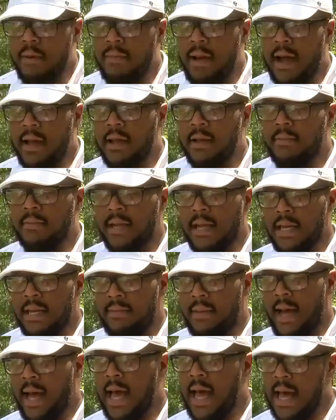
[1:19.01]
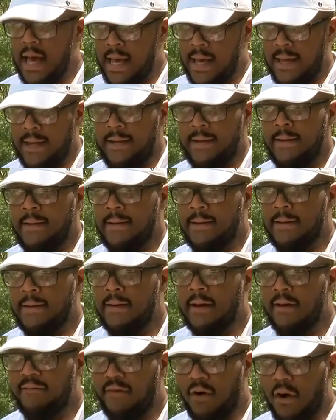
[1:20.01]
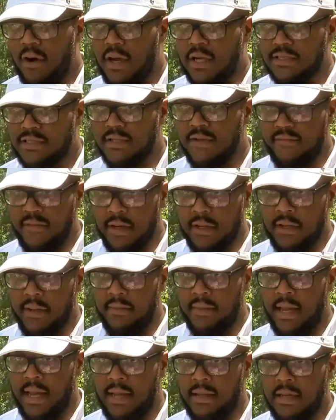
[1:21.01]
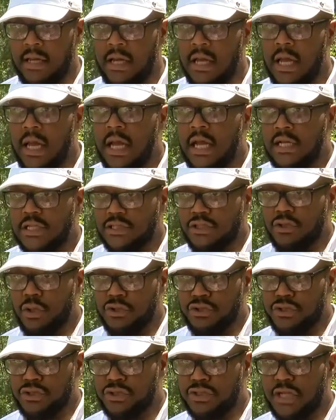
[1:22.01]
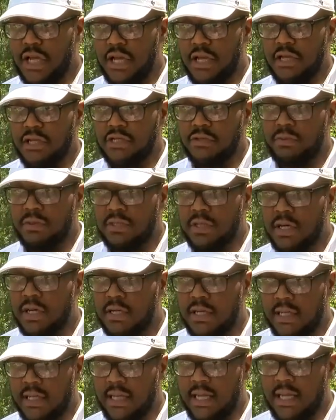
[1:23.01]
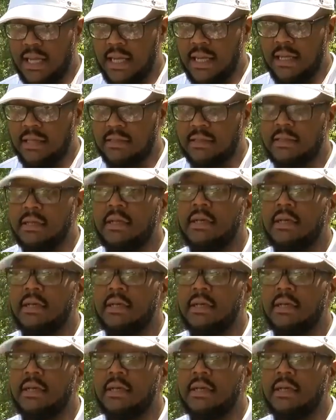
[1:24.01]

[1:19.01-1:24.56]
about him getting behind as far as development his social skills with other kids.